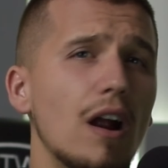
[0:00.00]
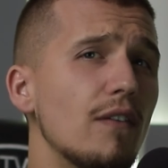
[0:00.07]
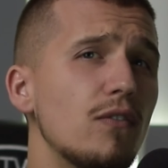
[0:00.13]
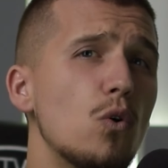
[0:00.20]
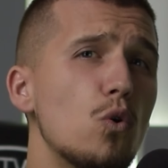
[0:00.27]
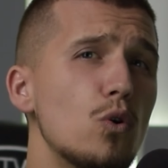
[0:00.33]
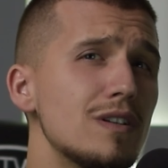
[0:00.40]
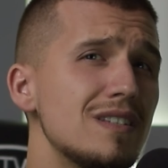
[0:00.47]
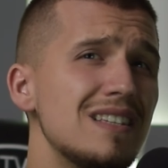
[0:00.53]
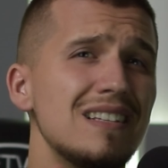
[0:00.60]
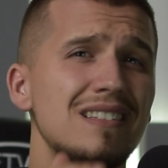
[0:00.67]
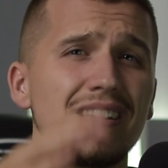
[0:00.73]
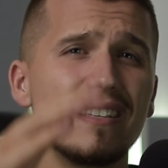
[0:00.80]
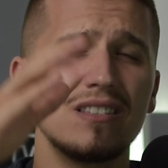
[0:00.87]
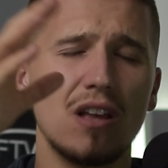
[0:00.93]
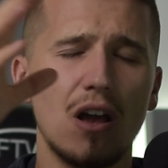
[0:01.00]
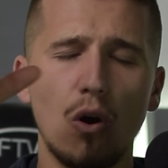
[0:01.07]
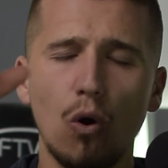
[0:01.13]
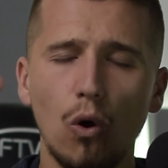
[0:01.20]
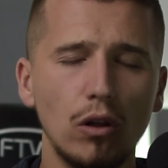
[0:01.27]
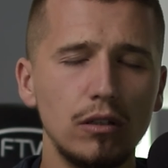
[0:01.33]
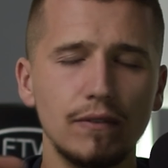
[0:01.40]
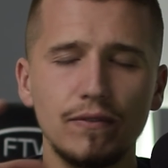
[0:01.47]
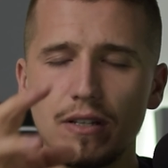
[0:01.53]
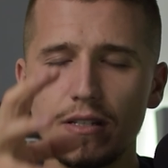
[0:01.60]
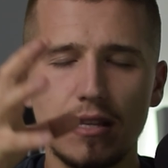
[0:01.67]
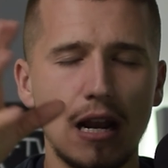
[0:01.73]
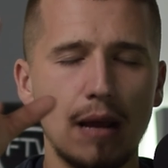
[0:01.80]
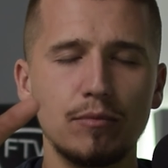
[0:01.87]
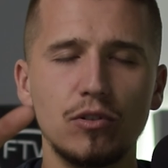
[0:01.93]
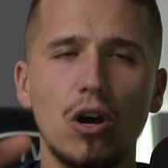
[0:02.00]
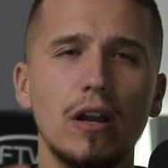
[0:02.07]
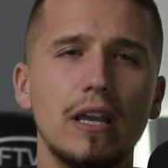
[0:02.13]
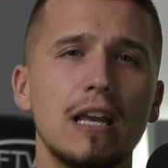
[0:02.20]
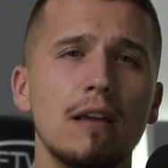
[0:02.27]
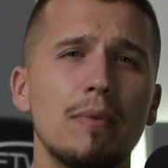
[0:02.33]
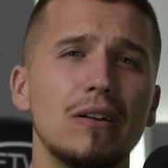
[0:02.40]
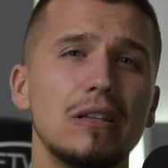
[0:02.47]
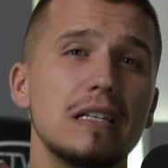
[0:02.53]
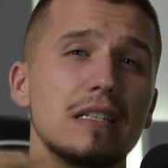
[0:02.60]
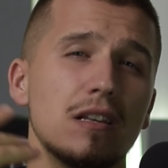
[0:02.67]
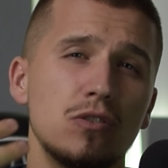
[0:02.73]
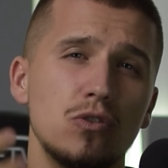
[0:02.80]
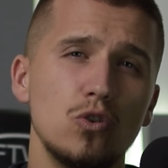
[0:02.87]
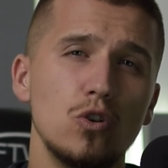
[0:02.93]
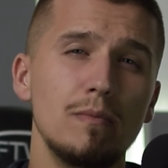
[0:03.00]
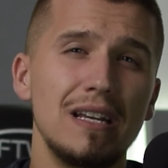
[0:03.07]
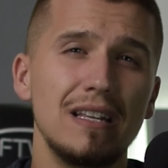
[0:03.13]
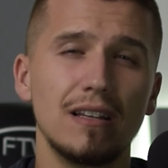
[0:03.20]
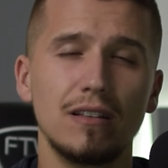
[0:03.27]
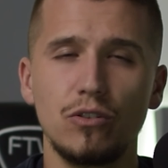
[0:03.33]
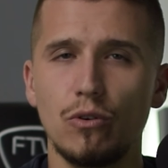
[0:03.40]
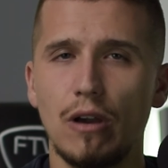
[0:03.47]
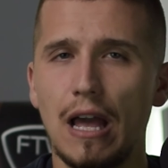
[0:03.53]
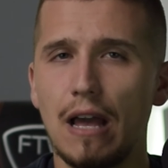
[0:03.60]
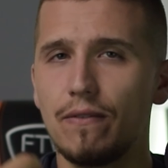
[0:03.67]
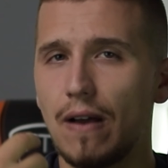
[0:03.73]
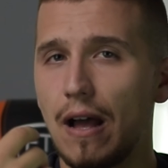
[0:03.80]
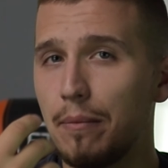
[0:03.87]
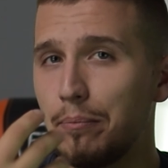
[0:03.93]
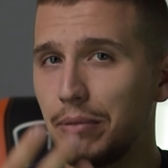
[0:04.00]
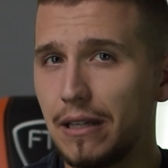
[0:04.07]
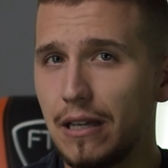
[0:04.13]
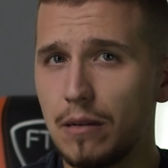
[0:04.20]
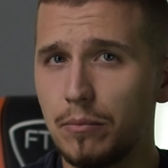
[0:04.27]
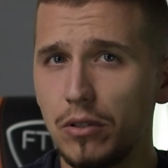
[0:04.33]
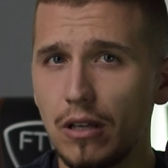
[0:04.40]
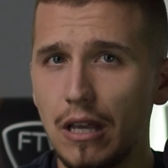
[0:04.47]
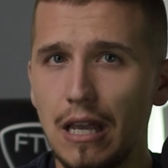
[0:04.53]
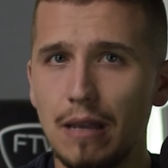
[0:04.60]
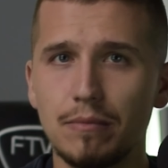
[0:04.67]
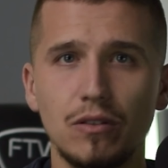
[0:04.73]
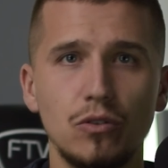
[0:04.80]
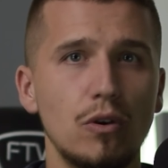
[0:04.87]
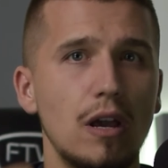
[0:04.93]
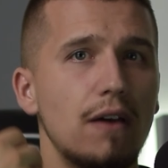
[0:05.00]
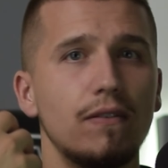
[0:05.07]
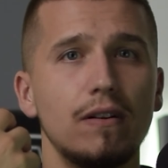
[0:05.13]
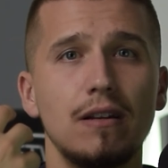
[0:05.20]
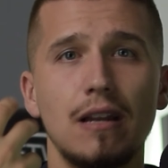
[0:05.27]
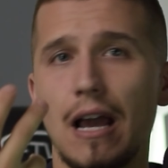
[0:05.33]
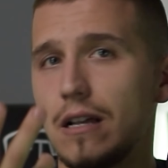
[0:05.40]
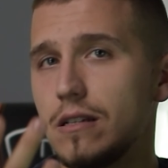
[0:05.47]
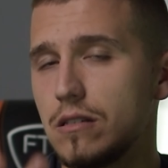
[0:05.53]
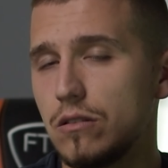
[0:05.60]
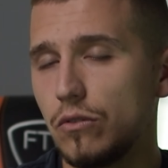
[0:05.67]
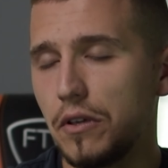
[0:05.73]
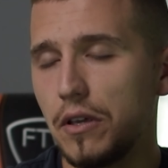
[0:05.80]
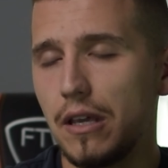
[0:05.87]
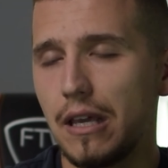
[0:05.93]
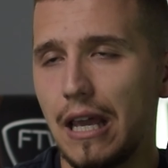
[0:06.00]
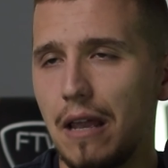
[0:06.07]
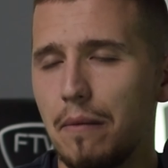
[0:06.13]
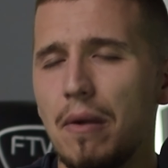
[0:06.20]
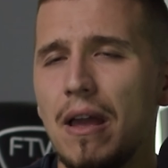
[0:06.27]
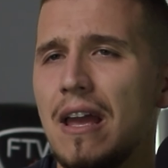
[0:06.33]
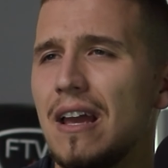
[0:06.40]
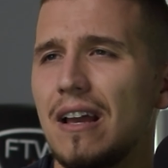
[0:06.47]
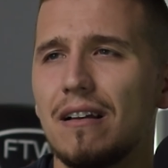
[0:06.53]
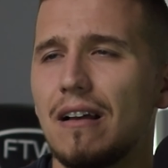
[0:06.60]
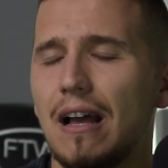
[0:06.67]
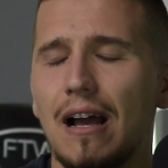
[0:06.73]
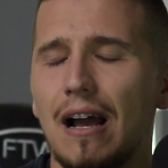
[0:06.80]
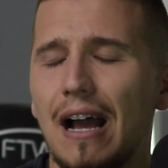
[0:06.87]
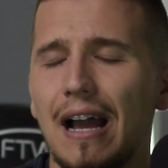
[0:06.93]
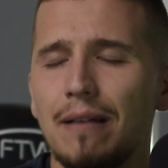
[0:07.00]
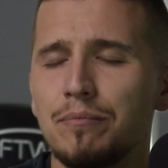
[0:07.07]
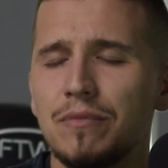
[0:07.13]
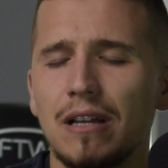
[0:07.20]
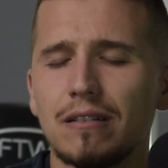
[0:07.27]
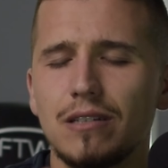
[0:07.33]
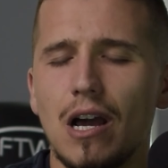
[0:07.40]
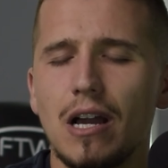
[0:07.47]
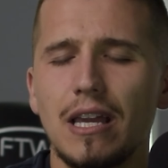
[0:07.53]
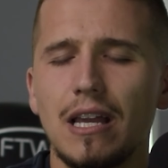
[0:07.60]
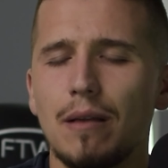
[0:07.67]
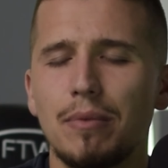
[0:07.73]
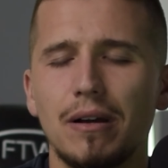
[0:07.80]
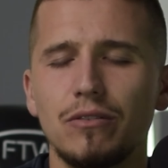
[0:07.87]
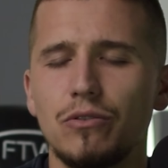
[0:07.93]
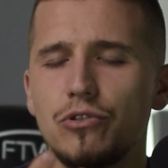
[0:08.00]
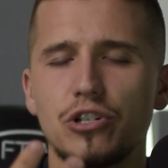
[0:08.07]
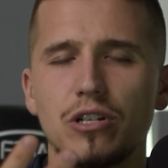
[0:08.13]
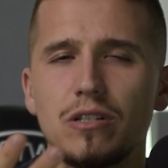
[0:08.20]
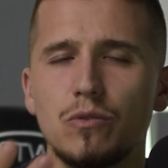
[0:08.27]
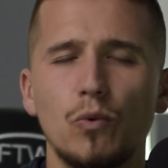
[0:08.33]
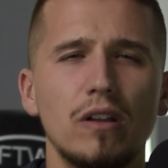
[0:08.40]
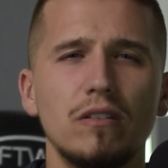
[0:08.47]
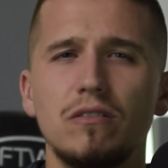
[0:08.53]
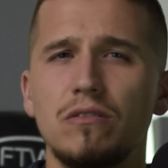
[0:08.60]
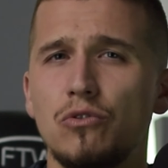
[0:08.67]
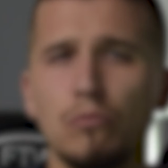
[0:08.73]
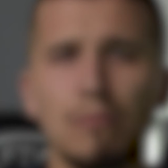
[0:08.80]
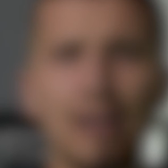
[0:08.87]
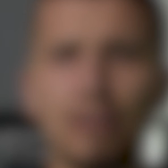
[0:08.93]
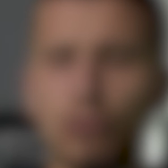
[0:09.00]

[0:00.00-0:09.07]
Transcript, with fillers: Of course, this is all of this that I'm talking about is assuming that you have a playable game, that you have a nice looking game, uh, I'm not talking about you just went to my